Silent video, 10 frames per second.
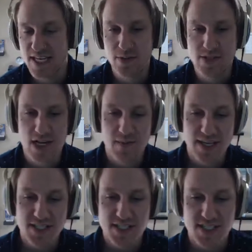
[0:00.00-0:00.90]
He'll talk about it
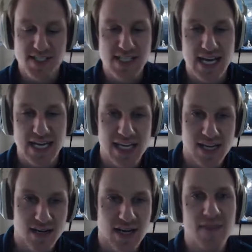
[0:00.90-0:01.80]
in just a second
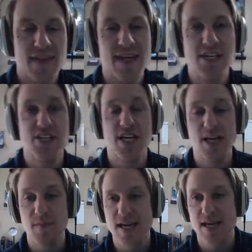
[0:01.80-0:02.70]
here. And then
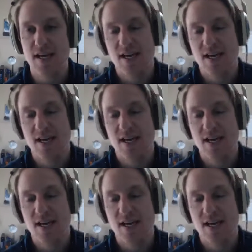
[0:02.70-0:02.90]
Jeremy